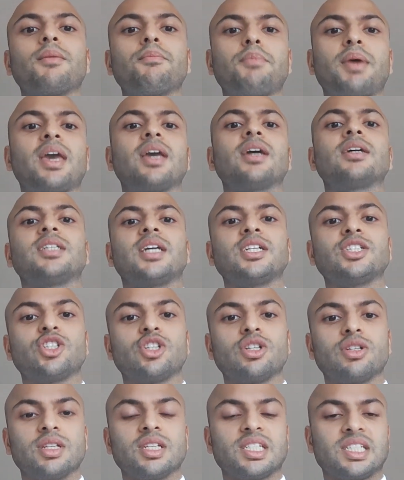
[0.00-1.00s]
paying attention
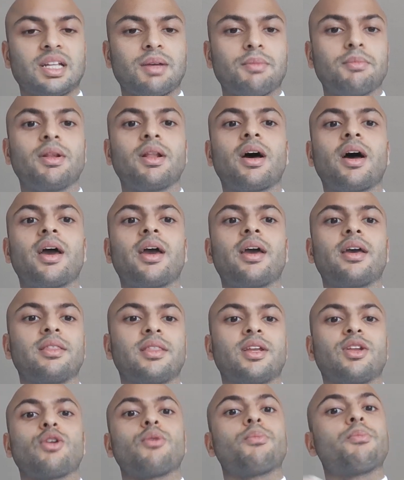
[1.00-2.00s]
to the stimuli that you're